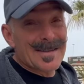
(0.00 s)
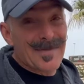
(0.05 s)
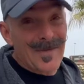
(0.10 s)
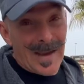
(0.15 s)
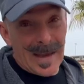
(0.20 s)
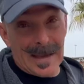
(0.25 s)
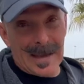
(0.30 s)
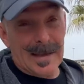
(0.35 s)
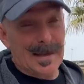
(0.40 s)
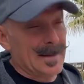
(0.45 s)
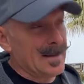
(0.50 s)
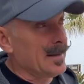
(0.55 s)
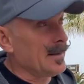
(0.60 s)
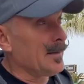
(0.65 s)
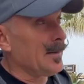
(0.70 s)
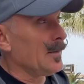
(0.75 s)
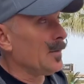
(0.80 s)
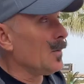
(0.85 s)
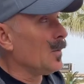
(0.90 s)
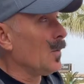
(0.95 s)
Vegas.
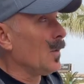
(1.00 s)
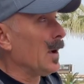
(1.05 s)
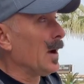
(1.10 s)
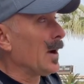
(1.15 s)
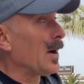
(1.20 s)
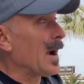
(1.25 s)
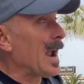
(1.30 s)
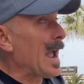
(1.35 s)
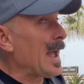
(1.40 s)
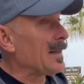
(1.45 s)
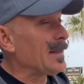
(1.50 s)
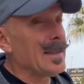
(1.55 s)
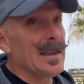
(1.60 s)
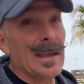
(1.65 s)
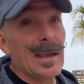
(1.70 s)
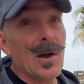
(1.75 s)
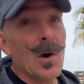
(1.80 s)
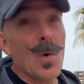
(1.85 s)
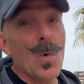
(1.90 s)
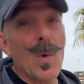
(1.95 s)
We're at
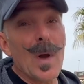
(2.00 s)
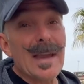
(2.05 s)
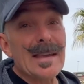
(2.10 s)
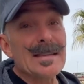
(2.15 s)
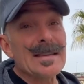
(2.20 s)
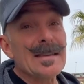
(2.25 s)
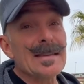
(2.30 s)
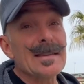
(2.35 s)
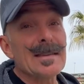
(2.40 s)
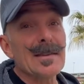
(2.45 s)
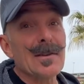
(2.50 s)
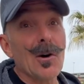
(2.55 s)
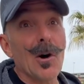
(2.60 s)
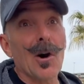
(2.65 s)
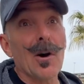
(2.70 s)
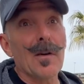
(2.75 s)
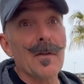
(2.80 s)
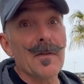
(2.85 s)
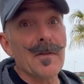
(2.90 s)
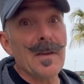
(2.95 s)
the Oasis
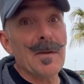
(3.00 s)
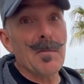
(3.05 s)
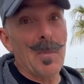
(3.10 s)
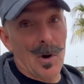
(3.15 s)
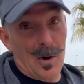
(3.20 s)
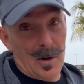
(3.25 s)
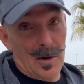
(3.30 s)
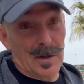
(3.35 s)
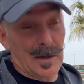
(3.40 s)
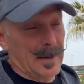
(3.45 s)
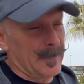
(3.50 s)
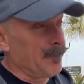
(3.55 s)
RV Park,